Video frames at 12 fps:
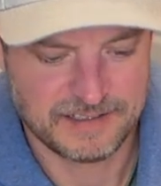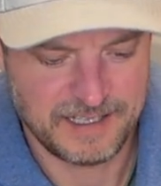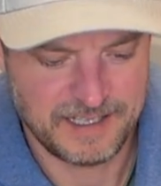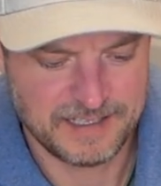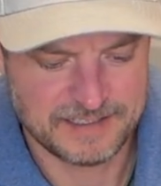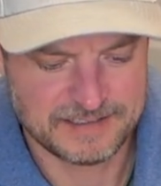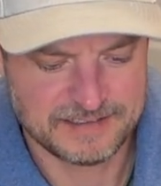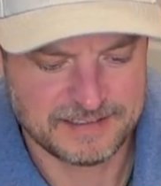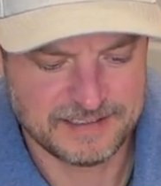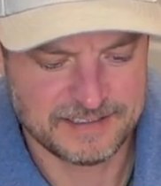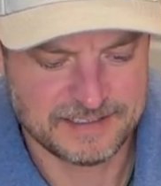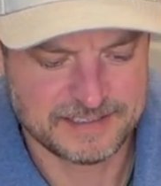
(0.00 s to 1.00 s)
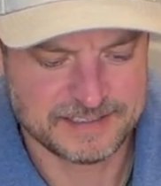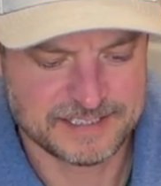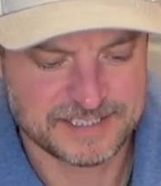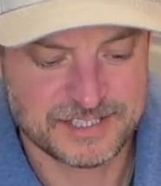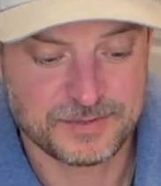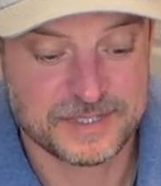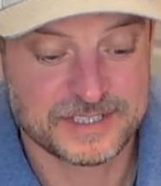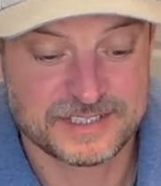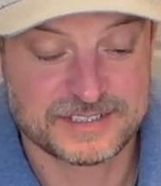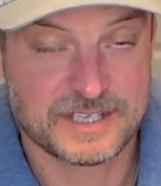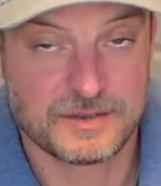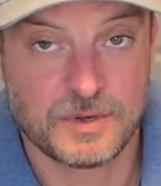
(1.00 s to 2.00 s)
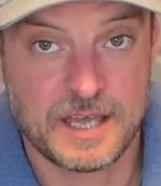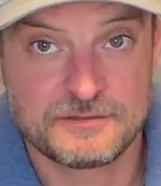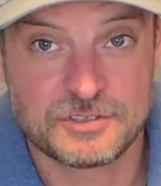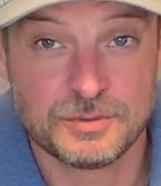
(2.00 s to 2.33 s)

And she told me, she's like, well, after